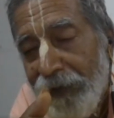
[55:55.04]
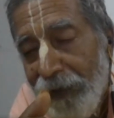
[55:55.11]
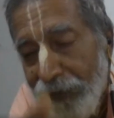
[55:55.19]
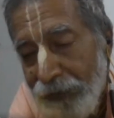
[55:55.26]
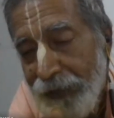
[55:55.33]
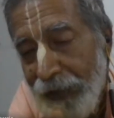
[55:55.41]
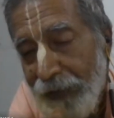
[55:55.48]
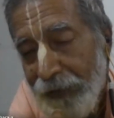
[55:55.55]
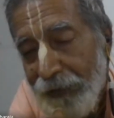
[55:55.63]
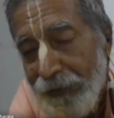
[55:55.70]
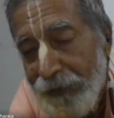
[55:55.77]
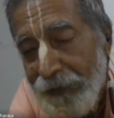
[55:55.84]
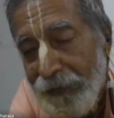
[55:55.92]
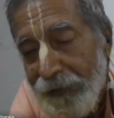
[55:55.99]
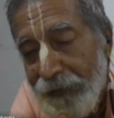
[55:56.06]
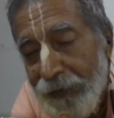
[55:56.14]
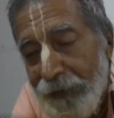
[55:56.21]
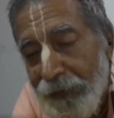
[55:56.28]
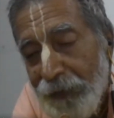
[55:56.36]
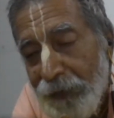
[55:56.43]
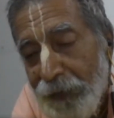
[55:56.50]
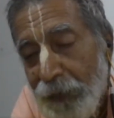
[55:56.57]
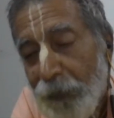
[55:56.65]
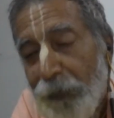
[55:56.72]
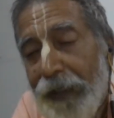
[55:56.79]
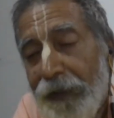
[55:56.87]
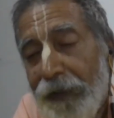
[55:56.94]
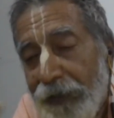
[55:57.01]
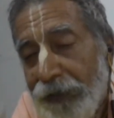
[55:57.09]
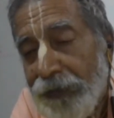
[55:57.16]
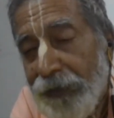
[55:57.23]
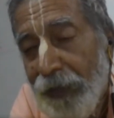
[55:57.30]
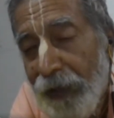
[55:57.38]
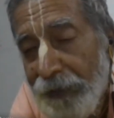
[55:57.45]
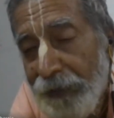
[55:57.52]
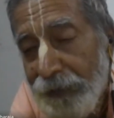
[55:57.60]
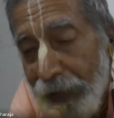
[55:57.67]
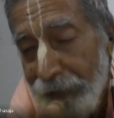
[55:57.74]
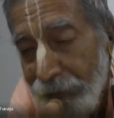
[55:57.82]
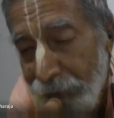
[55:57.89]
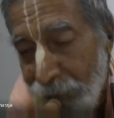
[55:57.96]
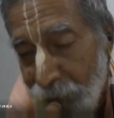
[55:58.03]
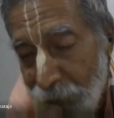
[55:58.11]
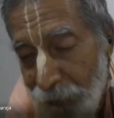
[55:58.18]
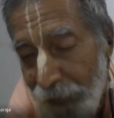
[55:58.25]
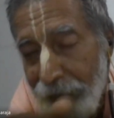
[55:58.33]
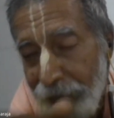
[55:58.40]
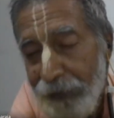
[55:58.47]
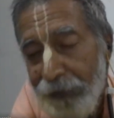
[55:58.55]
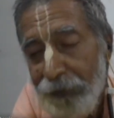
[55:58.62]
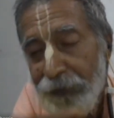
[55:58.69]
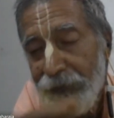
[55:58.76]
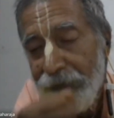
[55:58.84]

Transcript: Understand? To make Krishna satisfied.